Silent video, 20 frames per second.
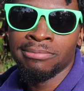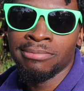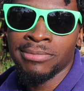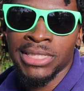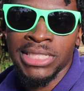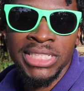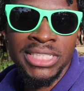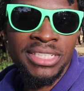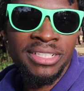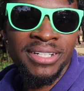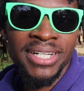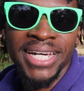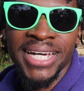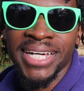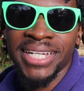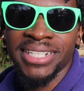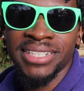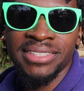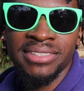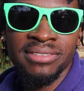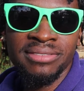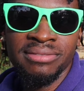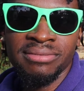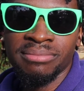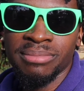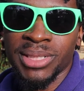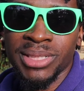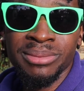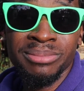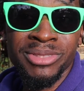Just go ahead and
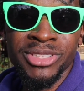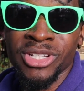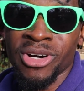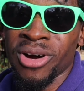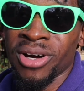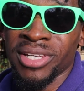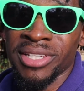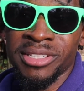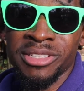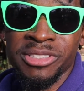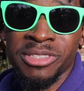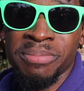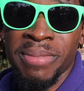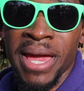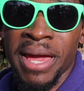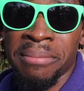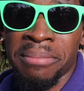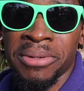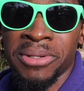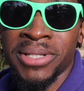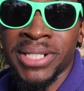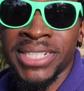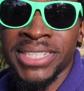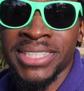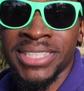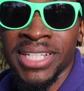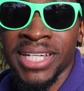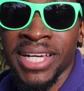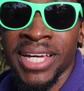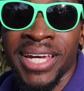put some soil in those bad
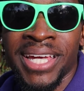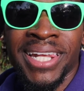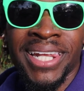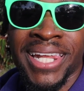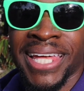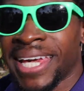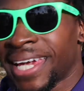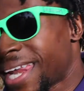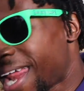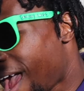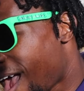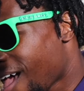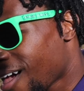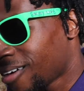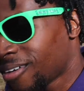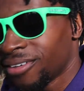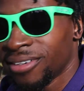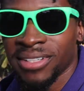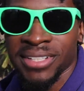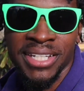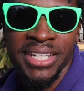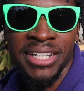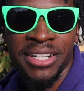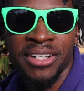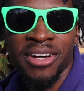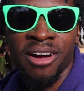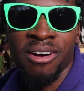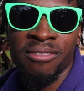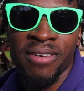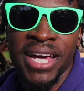boys, lay it out, get it
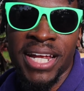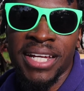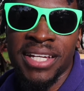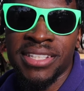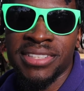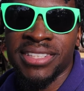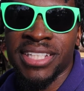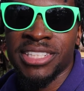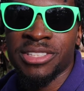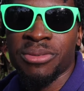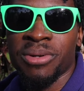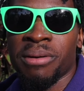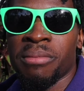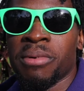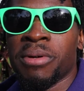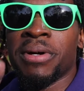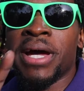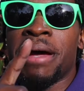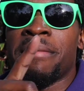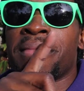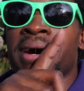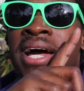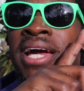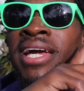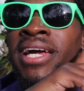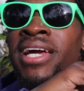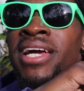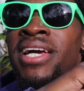all ready, because that's where I'm gonna have my